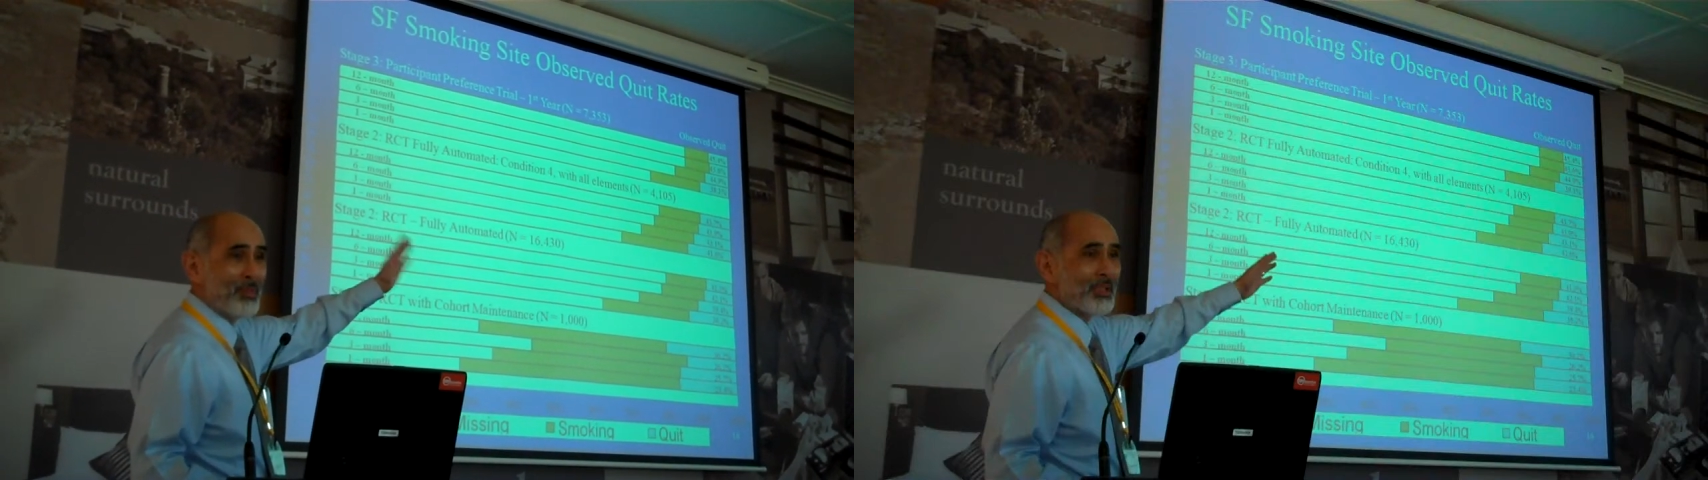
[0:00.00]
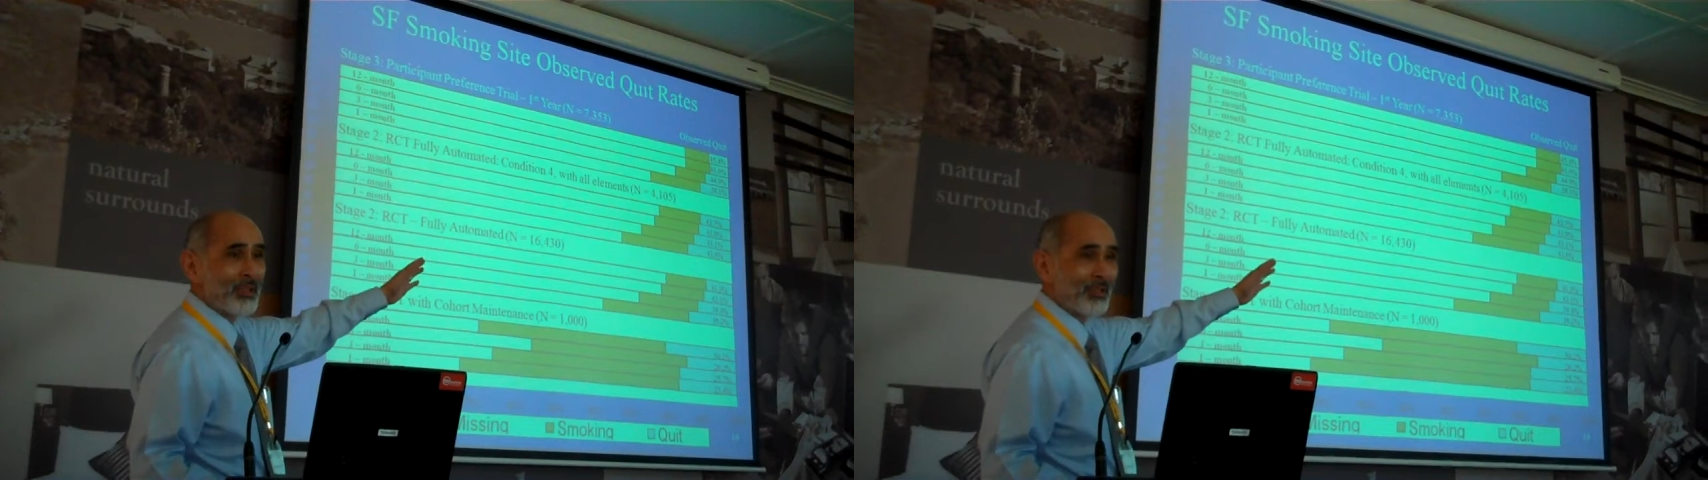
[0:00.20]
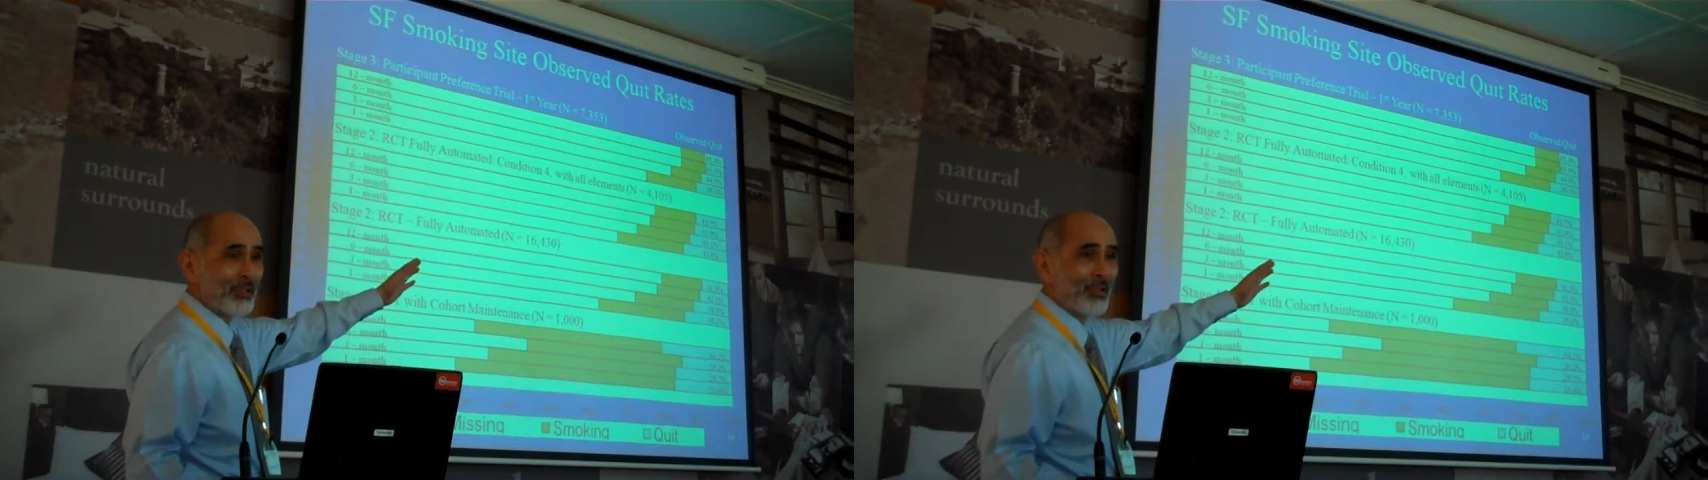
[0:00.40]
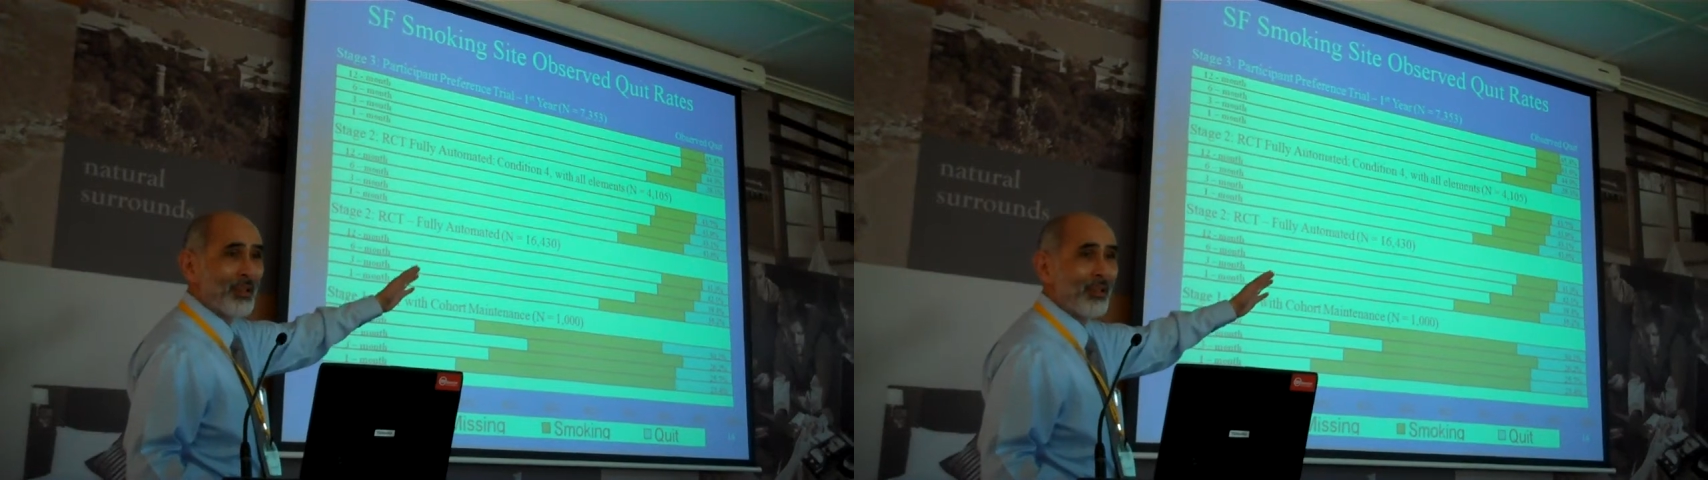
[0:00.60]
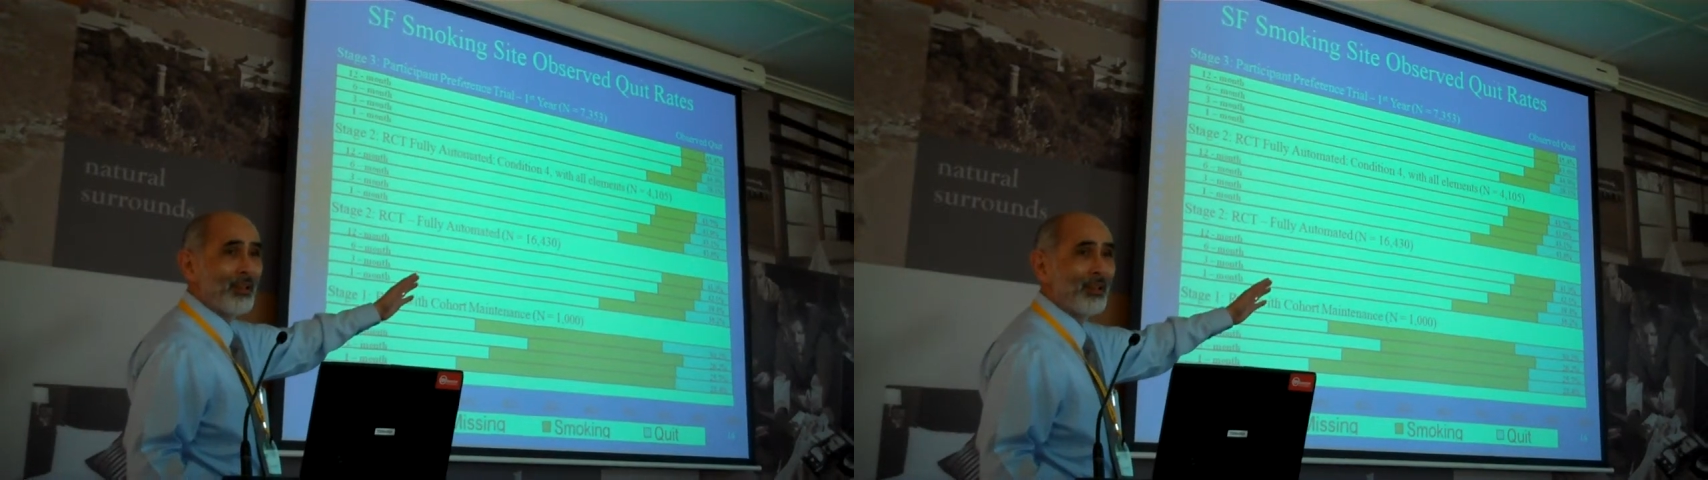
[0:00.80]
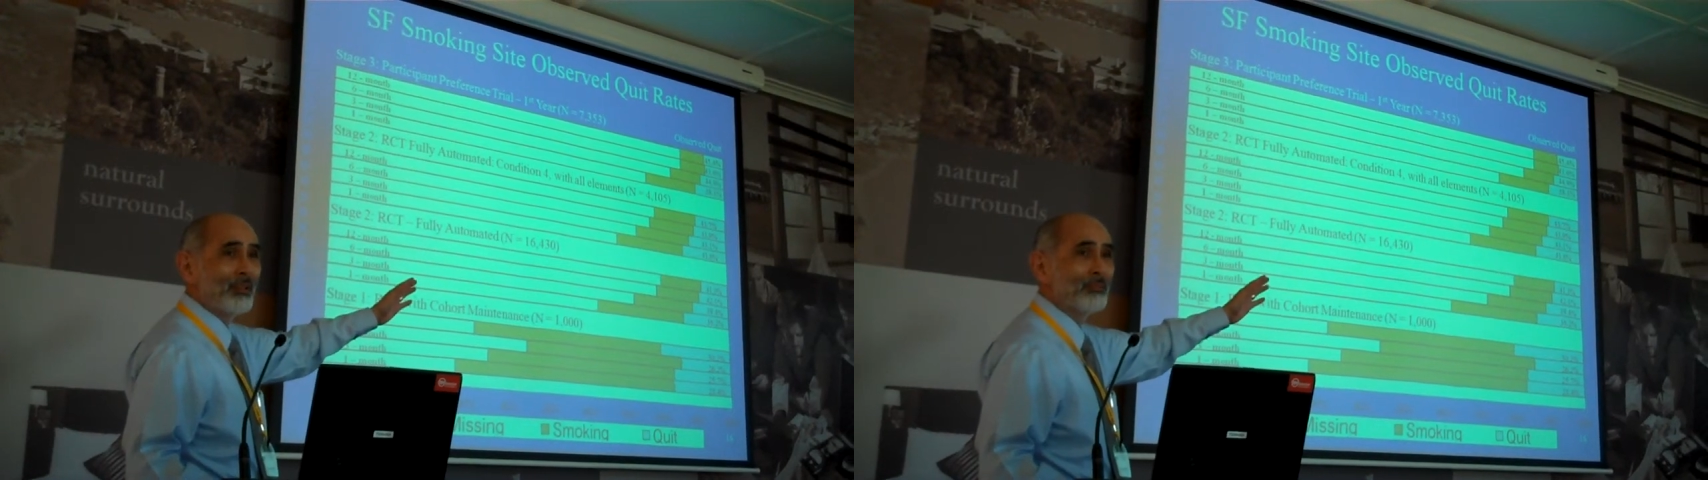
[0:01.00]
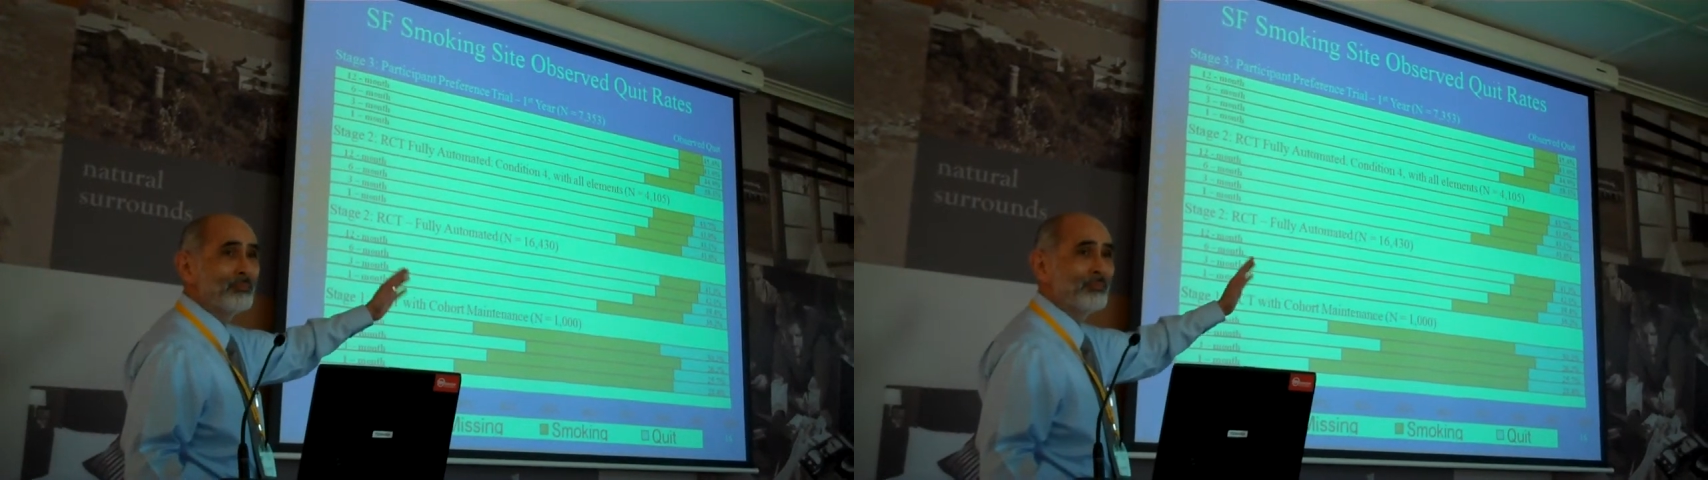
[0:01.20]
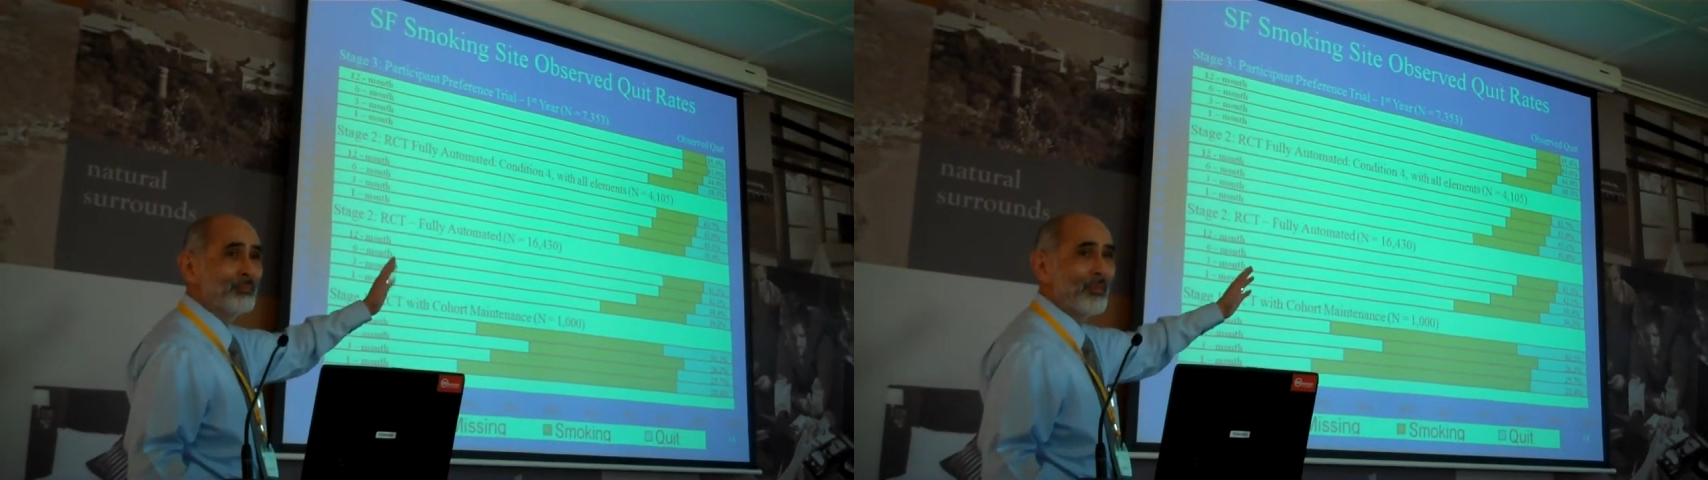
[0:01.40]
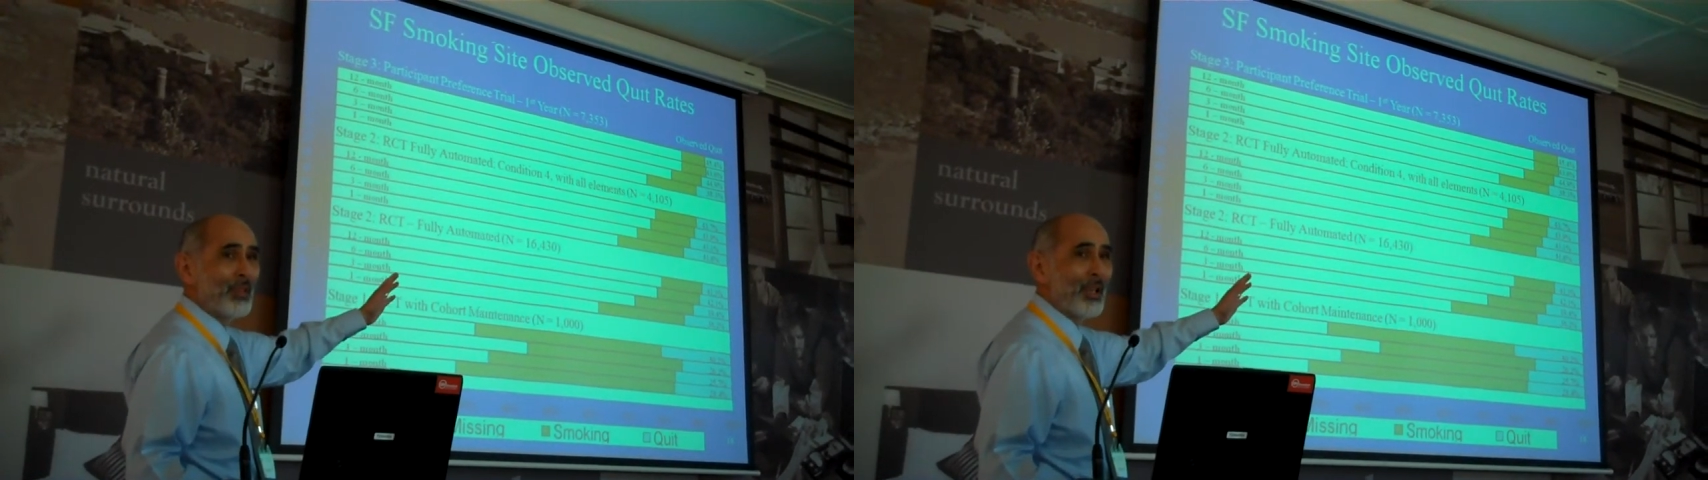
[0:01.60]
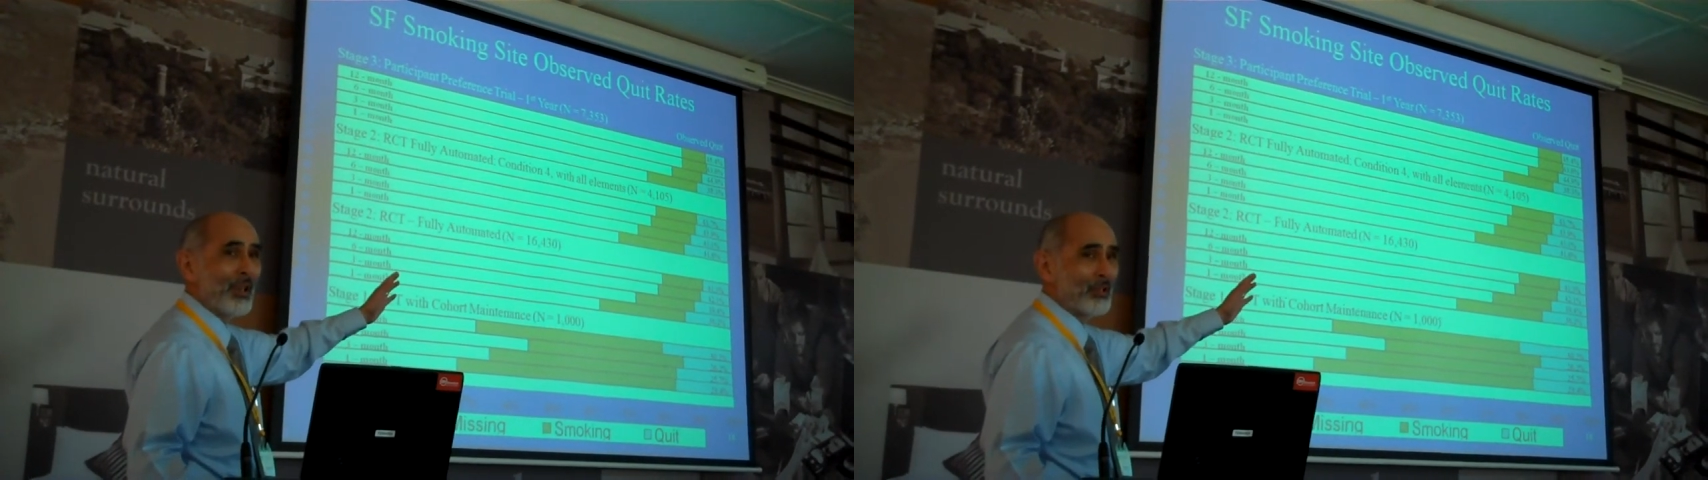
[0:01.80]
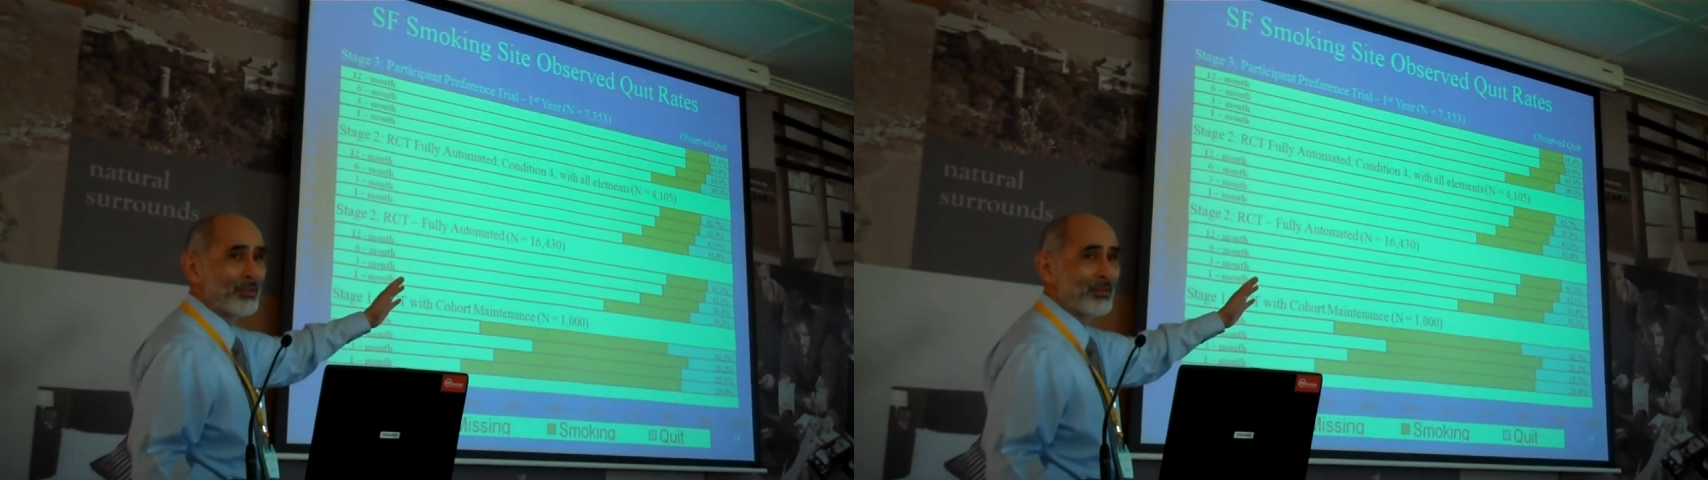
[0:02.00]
missing data